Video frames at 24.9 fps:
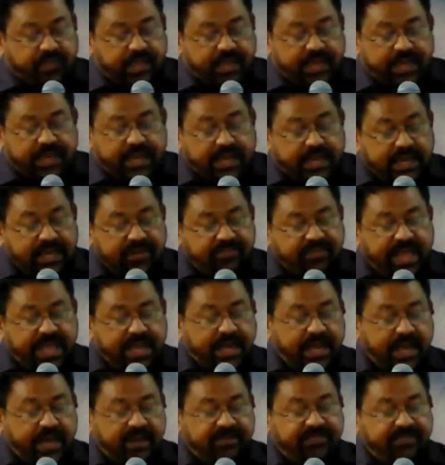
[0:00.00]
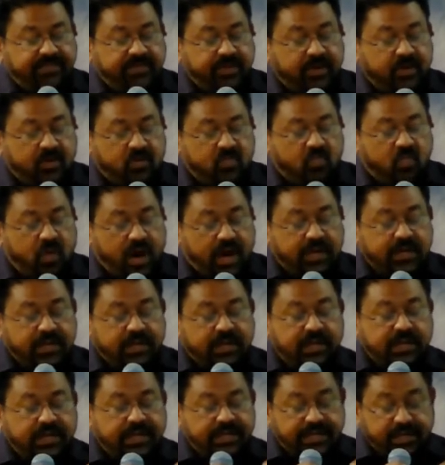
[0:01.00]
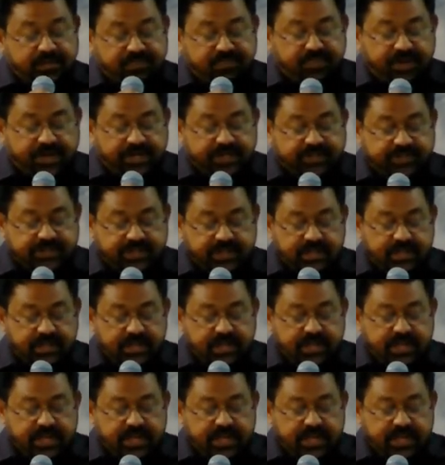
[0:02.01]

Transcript: He lived a life what he preached.